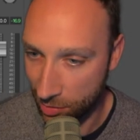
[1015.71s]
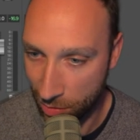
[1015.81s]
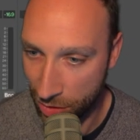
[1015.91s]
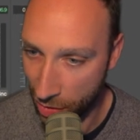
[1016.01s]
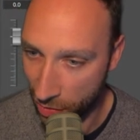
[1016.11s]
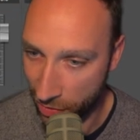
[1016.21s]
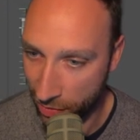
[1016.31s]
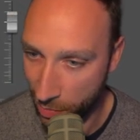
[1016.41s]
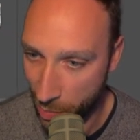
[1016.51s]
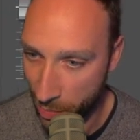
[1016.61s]
sort of
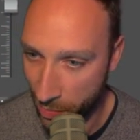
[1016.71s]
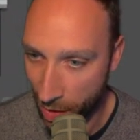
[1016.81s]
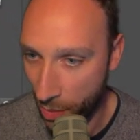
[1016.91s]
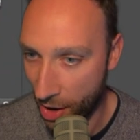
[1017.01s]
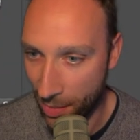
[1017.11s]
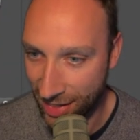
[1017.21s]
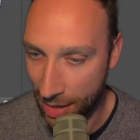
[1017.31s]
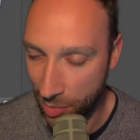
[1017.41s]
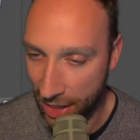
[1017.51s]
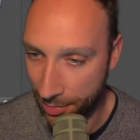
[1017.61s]
are part of my
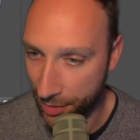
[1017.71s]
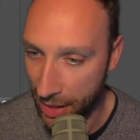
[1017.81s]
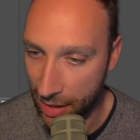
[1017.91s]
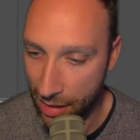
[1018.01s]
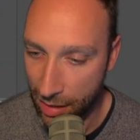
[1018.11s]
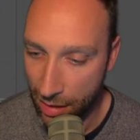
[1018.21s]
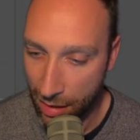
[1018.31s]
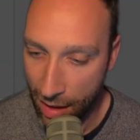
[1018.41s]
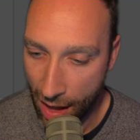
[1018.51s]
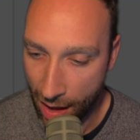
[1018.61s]
template.
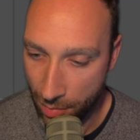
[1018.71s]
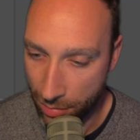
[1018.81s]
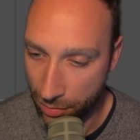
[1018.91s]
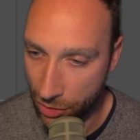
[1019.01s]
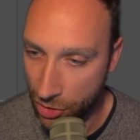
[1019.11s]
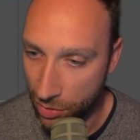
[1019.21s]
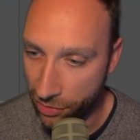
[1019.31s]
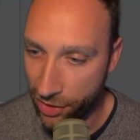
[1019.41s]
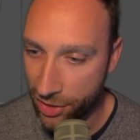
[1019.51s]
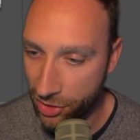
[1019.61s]
So the
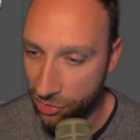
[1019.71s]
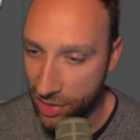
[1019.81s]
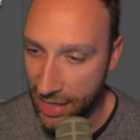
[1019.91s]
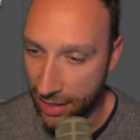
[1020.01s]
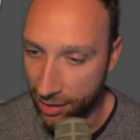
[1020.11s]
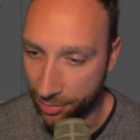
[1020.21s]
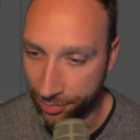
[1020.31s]
first three here